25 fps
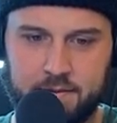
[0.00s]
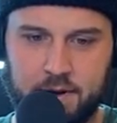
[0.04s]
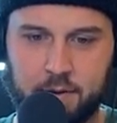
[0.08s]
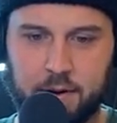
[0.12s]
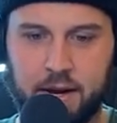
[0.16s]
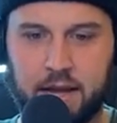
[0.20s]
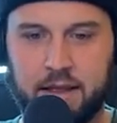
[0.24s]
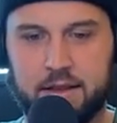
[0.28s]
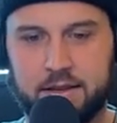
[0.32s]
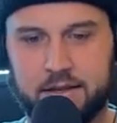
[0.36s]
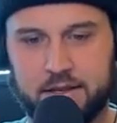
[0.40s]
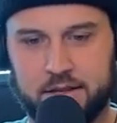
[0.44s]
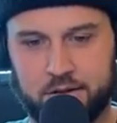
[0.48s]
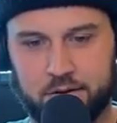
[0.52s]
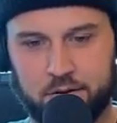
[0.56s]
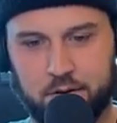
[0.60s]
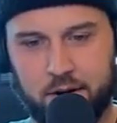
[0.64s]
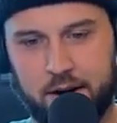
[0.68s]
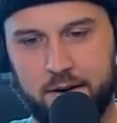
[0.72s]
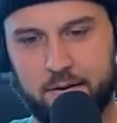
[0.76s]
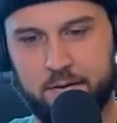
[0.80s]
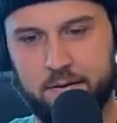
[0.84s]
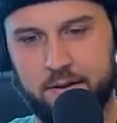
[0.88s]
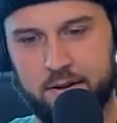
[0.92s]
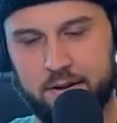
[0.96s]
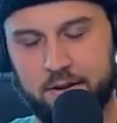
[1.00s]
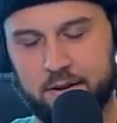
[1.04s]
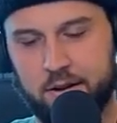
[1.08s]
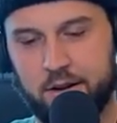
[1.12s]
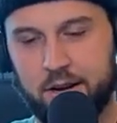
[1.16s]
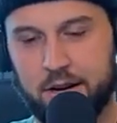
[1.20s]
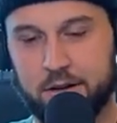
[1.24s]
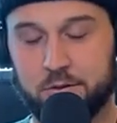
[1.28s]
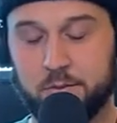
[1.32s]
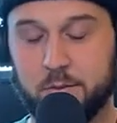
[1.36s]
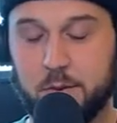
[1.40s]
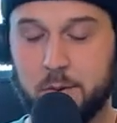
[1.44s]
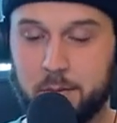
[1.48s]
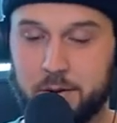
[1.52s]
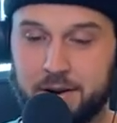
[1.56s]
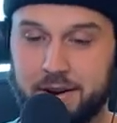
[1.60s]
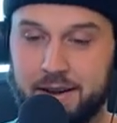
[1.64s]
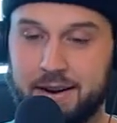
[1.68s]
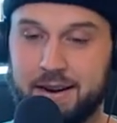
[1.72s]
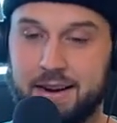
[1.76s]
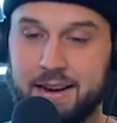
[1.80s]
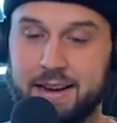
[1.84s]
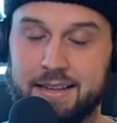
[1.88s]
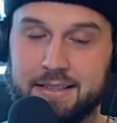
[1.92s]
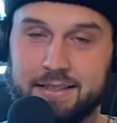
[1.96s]
this is great. You guys remember
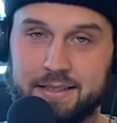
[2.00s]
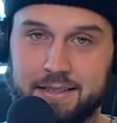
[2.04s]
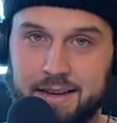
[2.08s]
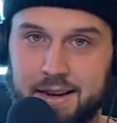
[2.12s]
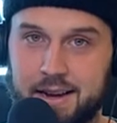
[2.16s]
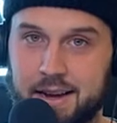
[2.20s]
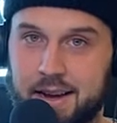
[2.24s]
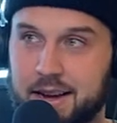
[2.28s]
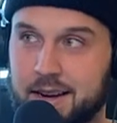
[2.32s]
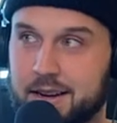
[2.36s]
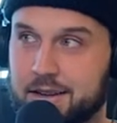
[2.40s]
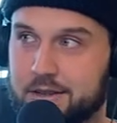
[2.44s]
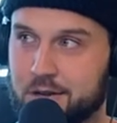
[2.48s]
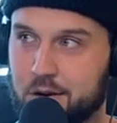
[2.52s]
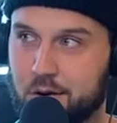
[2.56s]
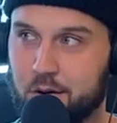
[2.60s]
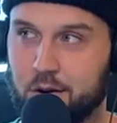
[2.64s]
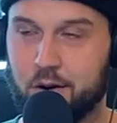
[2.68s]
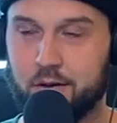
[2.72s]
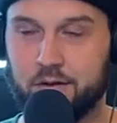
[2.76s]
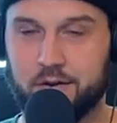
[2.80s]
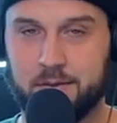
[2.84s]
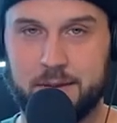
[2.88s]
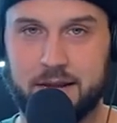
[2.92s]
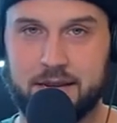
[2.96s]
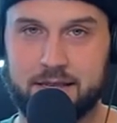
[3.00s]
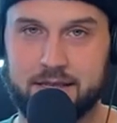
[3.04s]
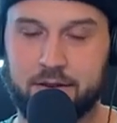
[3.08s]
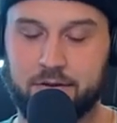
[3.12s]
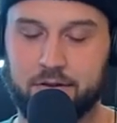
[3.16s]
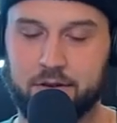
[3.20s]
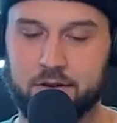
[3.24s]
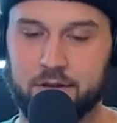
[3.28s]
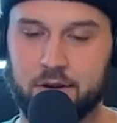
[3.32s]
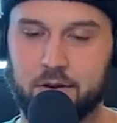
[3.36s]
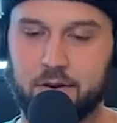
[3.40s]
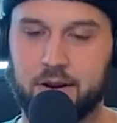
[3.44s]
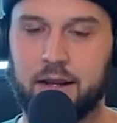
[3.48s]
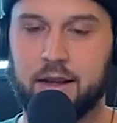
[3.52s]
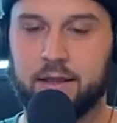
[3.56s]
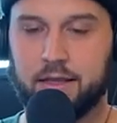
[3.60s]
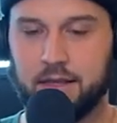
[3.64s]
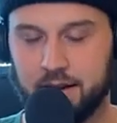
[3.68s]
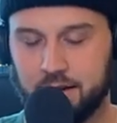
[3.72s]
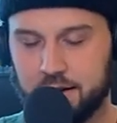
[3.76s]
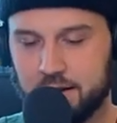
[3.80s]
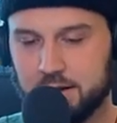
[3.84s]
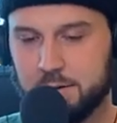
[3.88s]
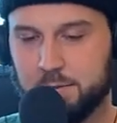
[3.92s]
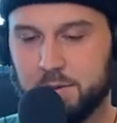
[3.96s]
Anissa and Antonio from last episode? I
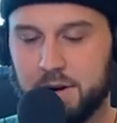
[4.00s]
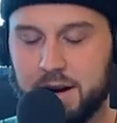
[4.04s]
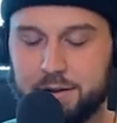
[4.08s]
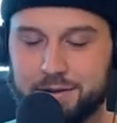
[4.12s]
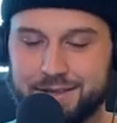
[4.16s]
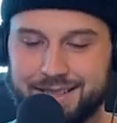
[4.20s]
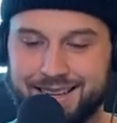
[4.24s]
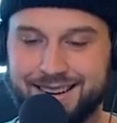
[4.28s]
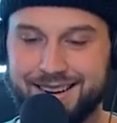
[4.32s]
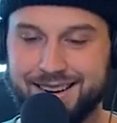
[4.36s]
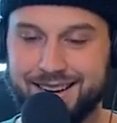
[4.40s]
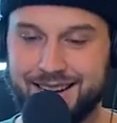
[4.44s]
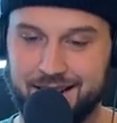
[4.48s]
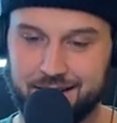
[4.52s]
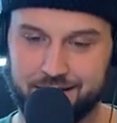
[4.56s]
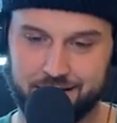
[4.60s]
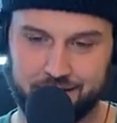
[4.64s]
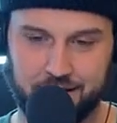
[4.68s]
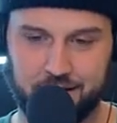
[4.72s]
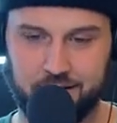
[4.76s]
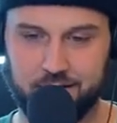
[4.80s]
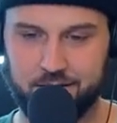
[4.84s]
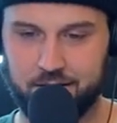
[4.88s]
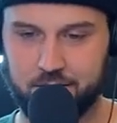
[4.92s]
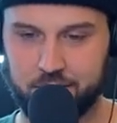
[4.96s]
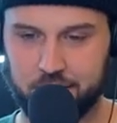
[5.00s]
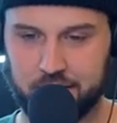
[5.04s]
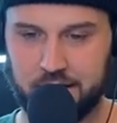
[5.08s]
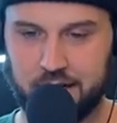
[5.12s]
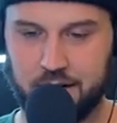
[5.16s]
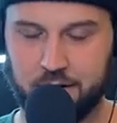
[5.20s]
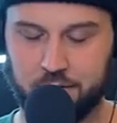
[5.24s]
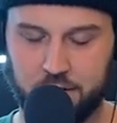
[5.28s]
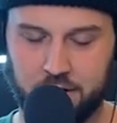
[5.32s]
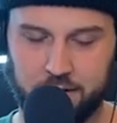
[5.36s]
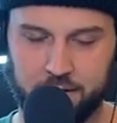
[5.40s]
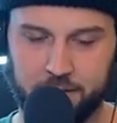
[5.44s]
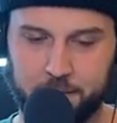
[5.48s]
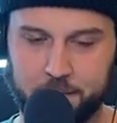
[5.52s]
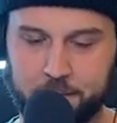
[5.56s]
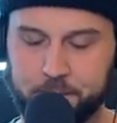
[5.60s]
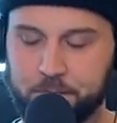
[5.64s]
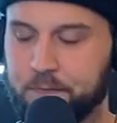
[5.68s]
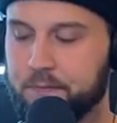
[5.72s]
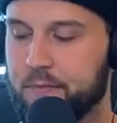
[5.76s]
think it's pronounced Anissa. I was saying it wrong.